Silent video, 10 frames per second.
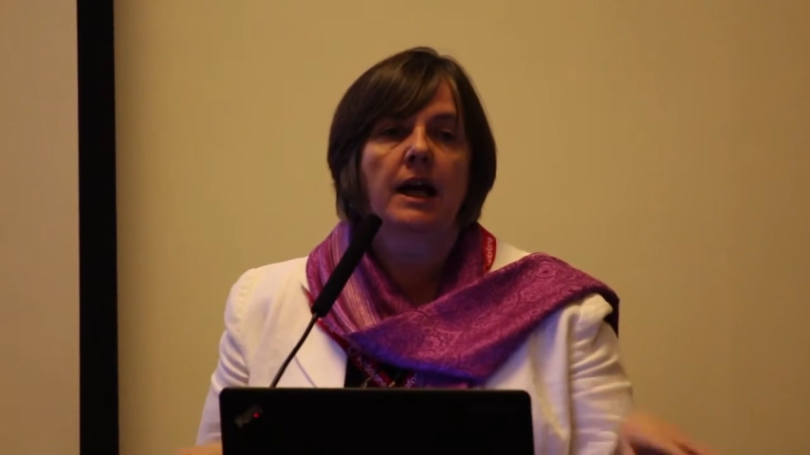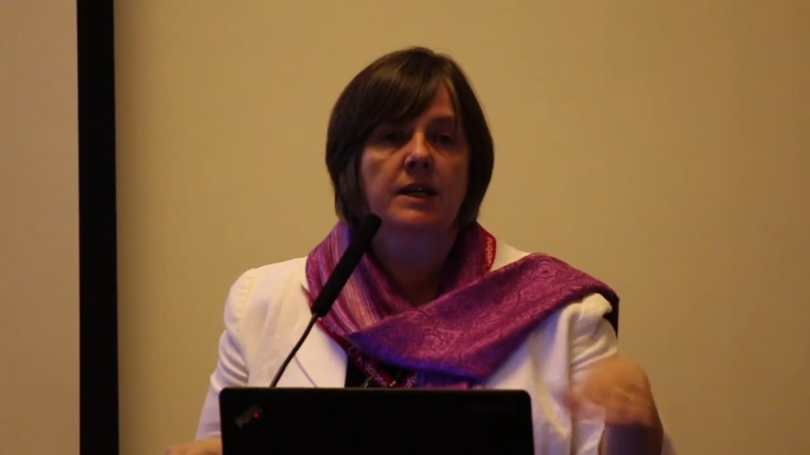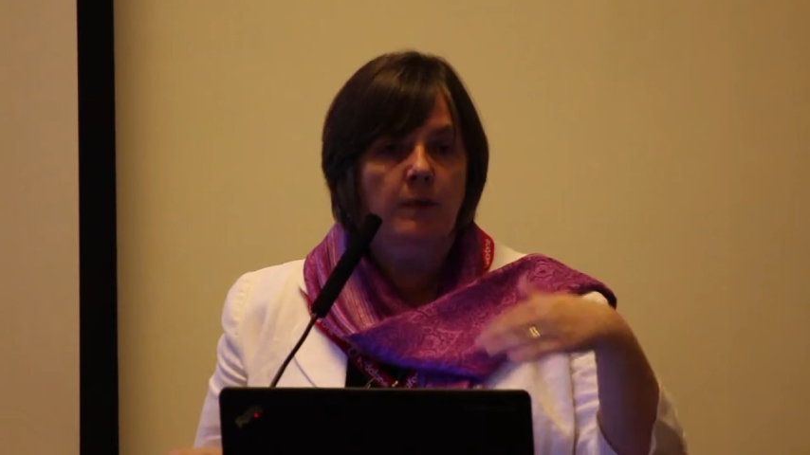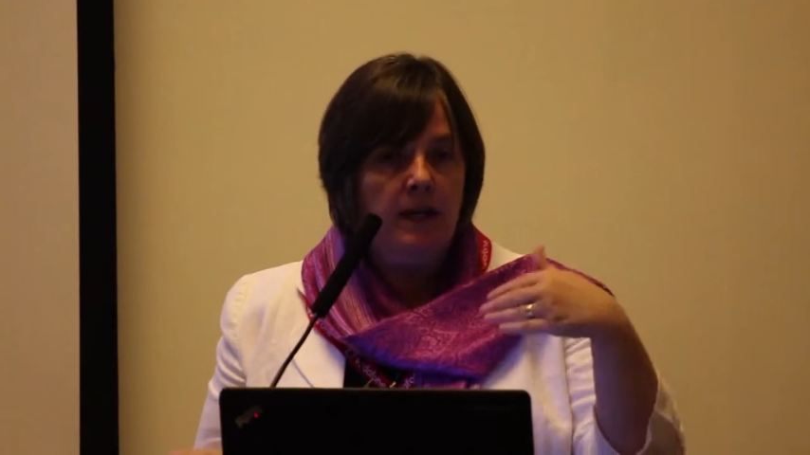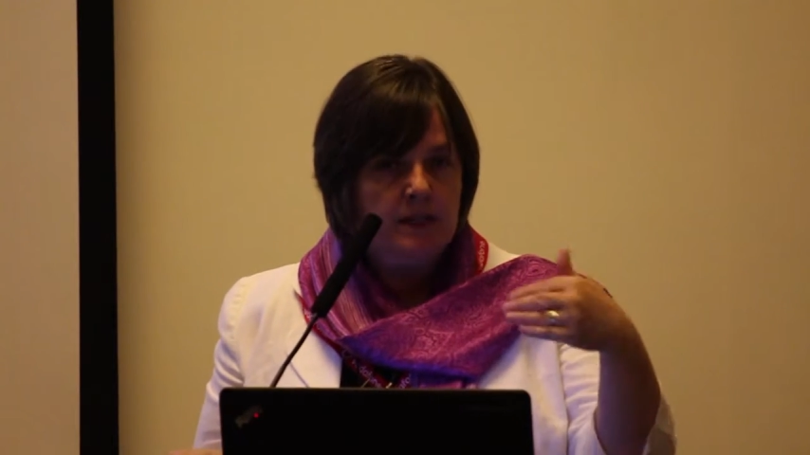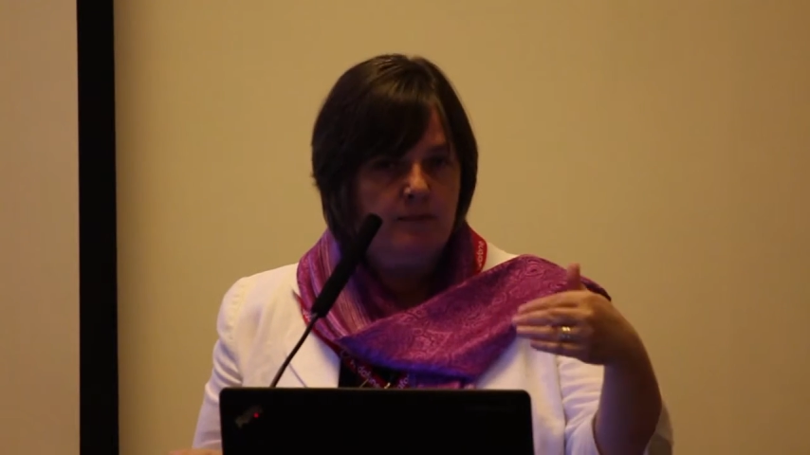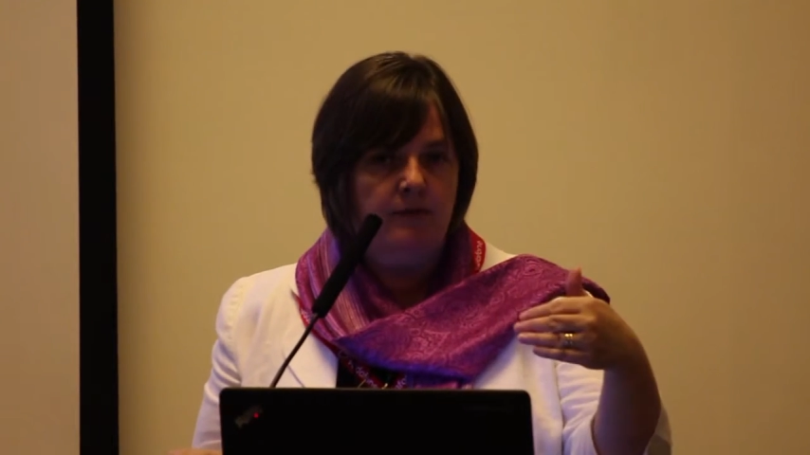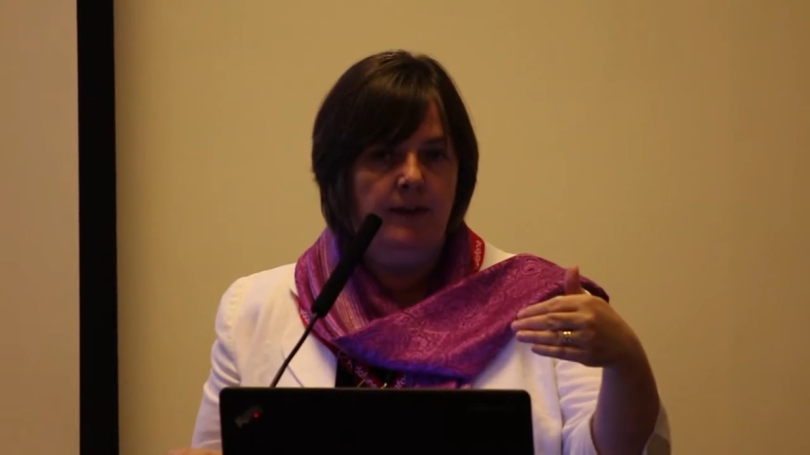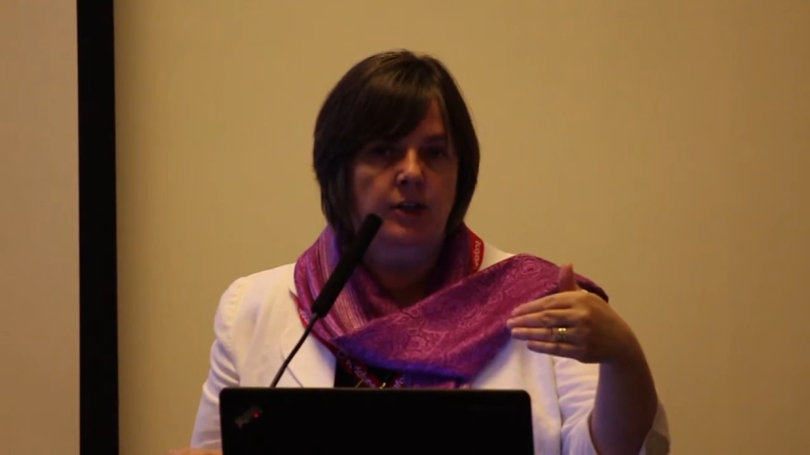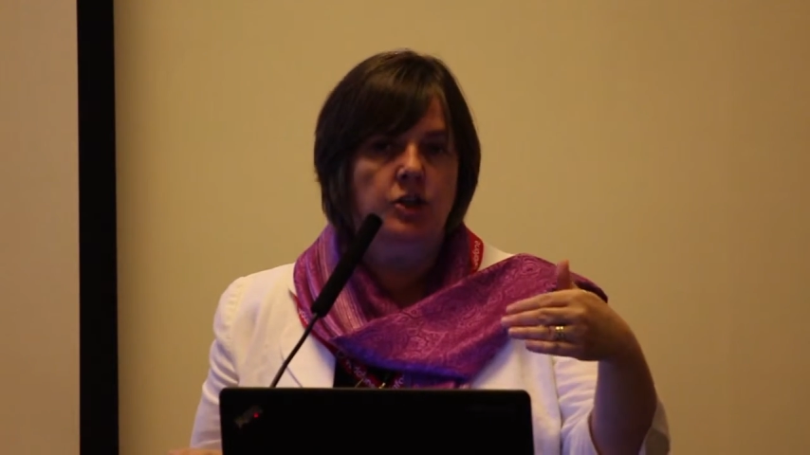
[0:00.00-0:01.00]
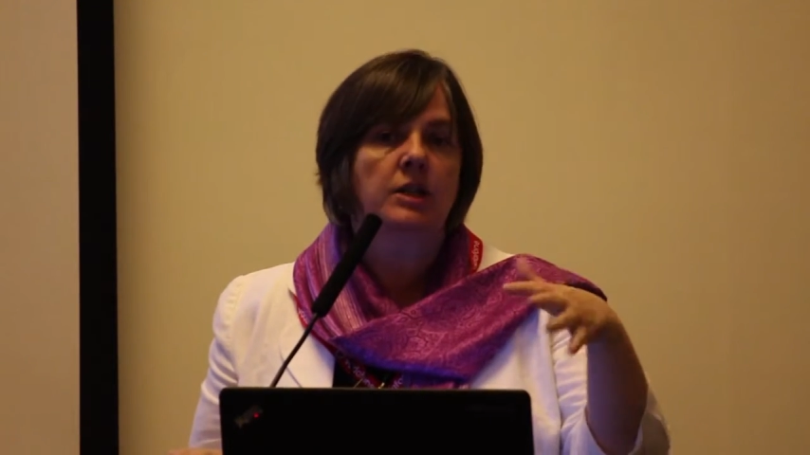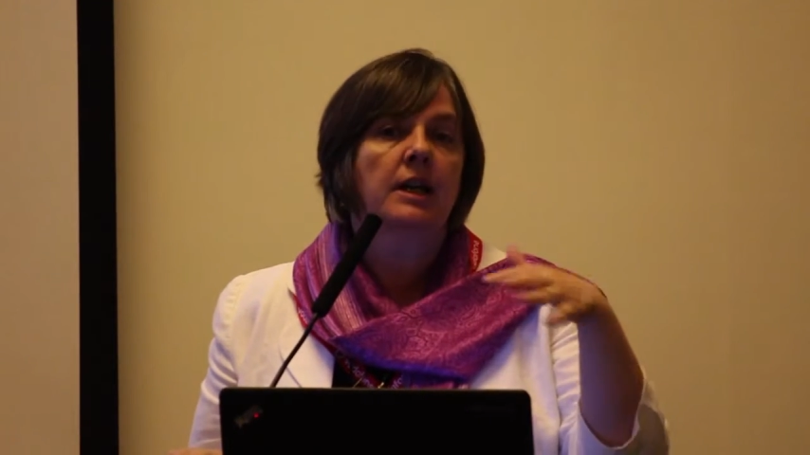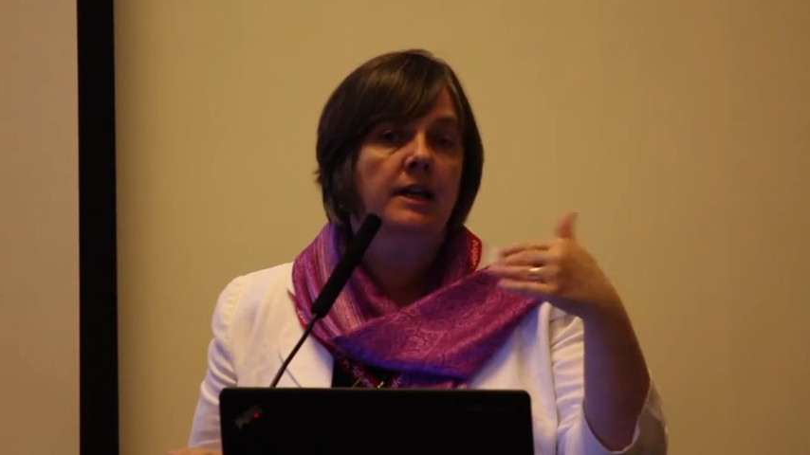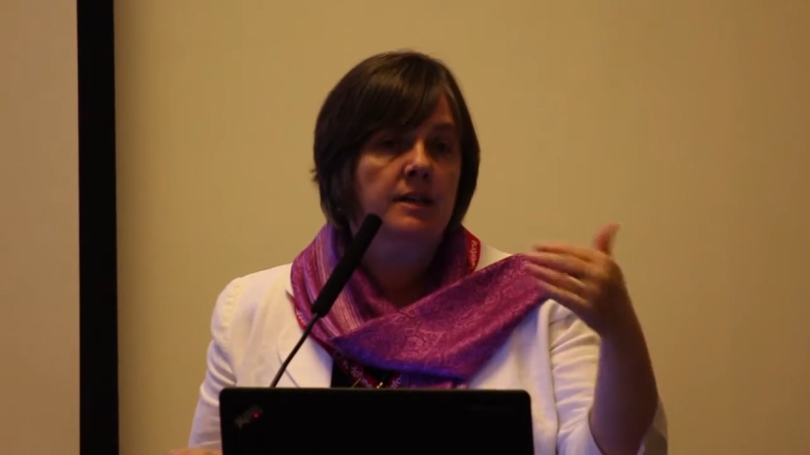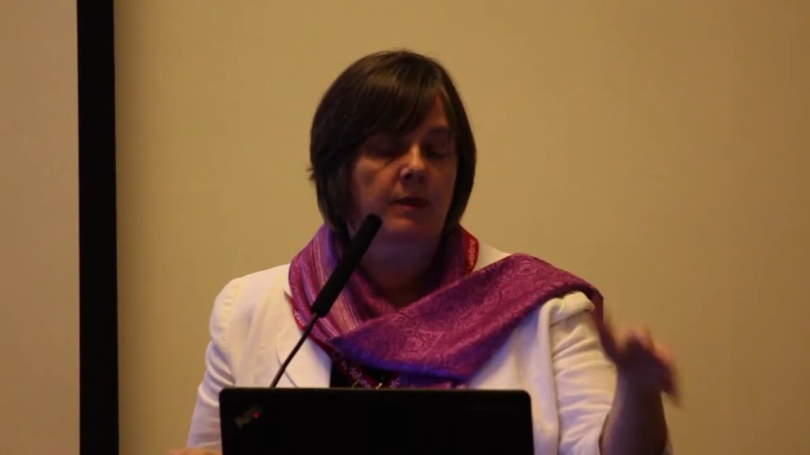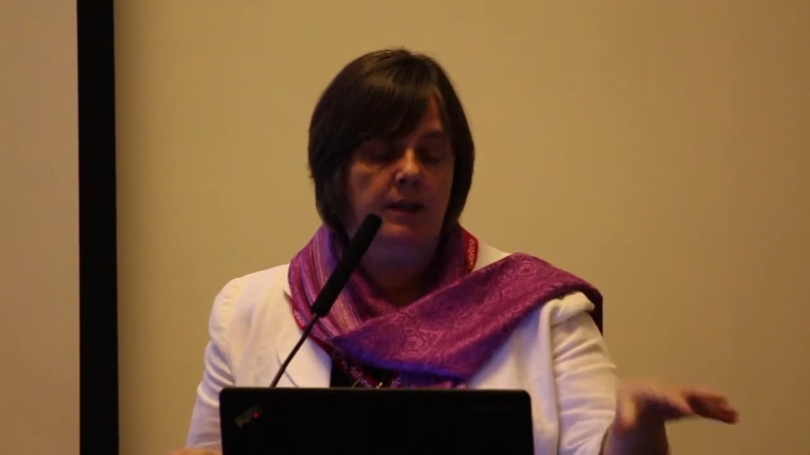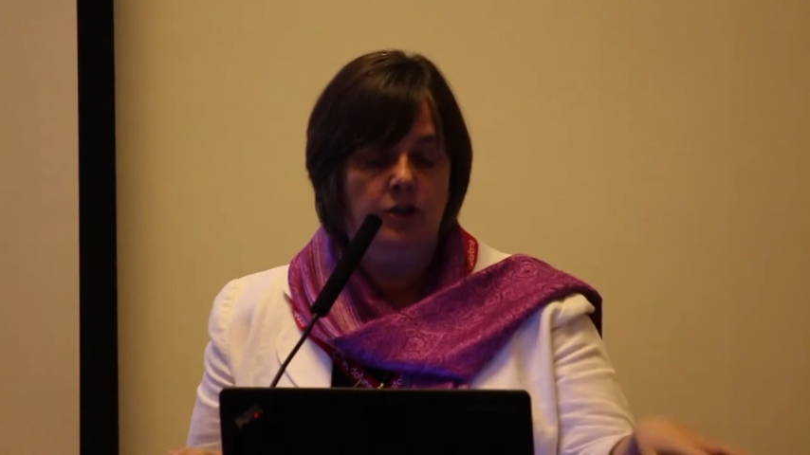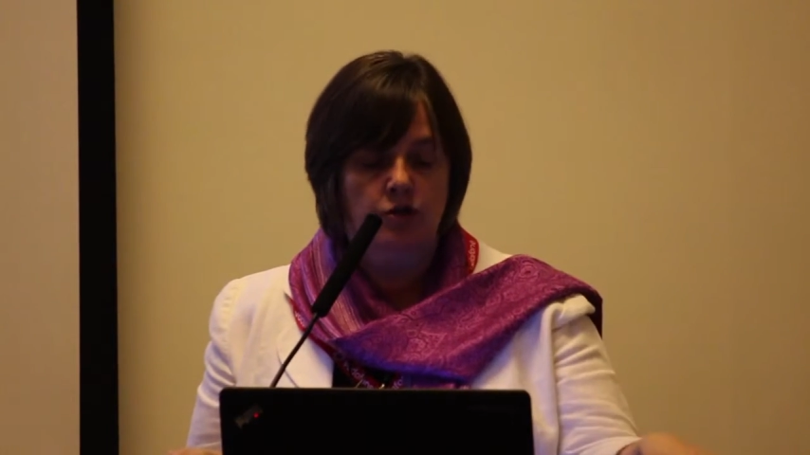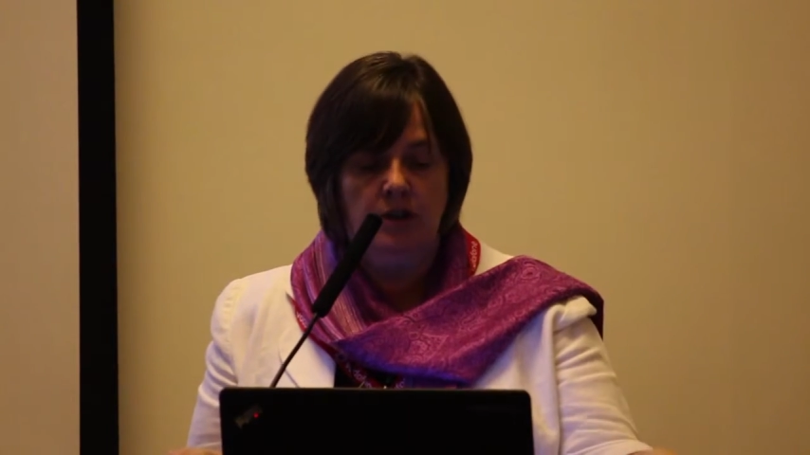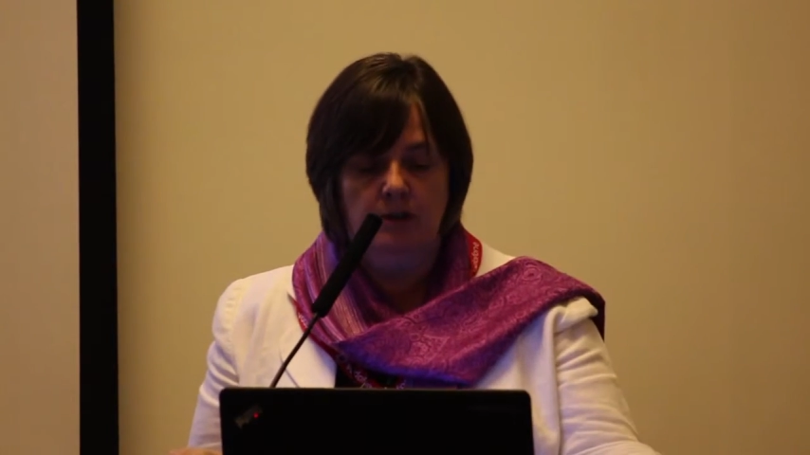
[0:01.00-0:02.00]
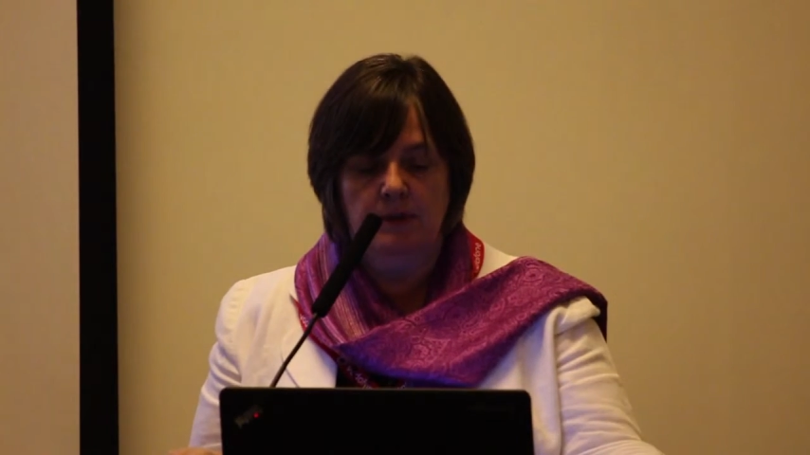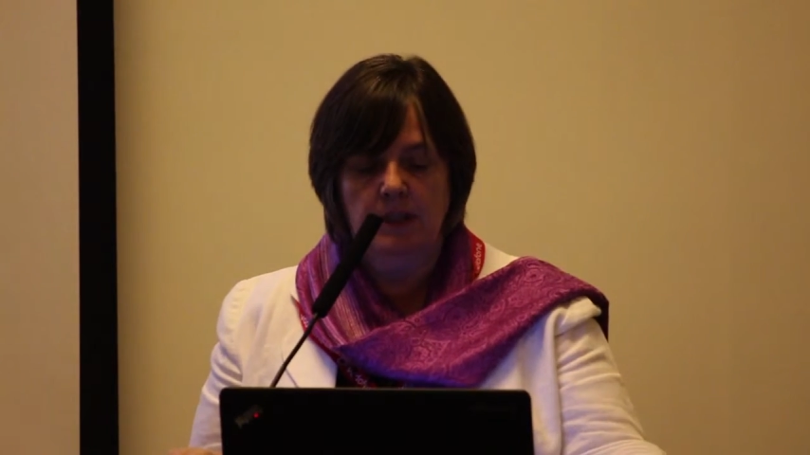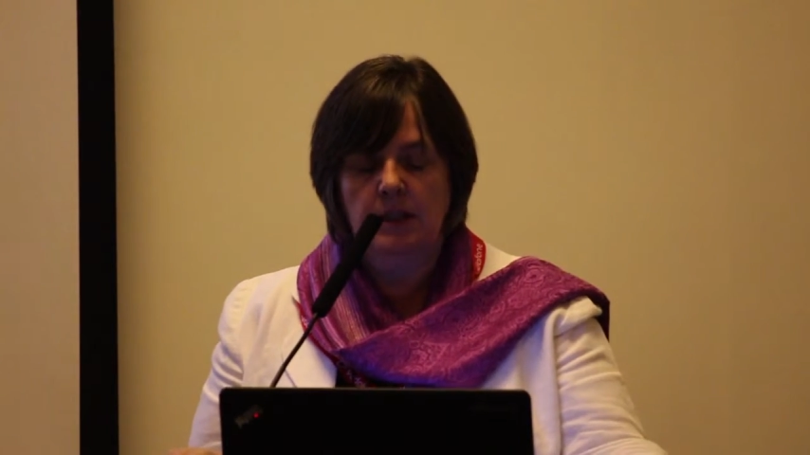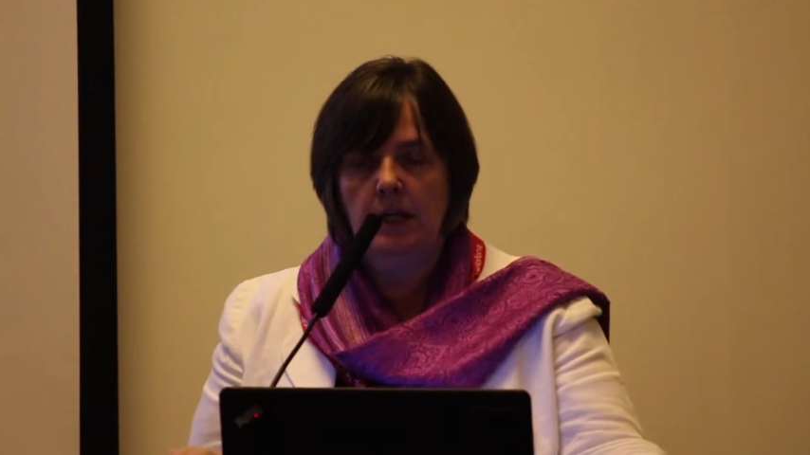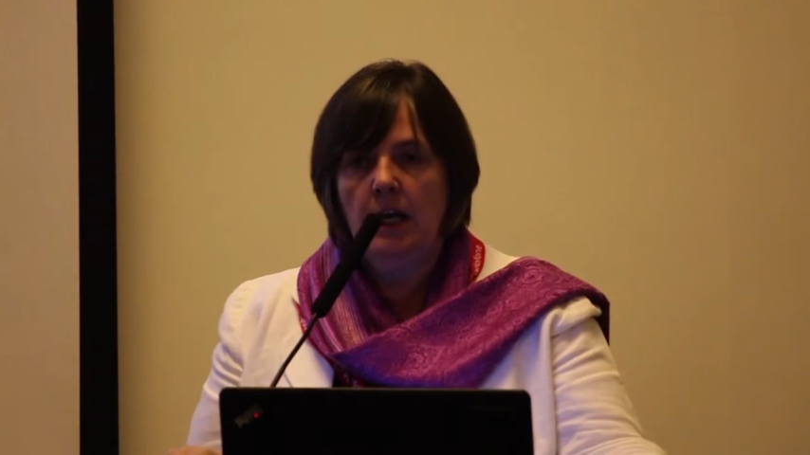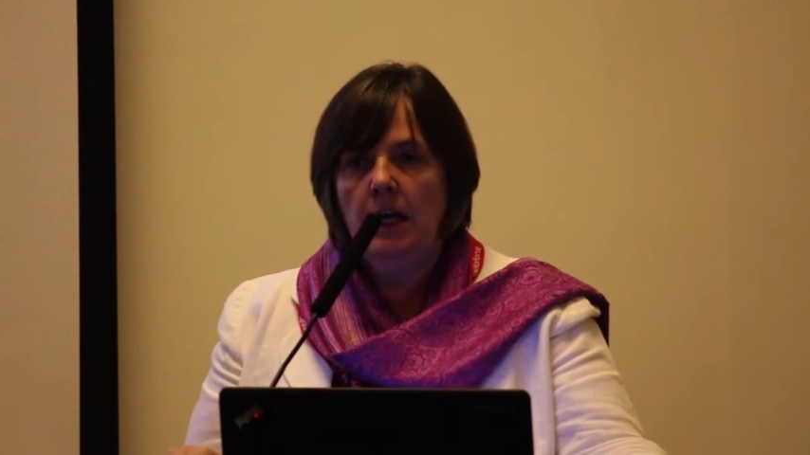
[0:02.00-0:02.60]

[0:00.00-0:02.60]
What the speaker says: as well as prevention and as well as treatment.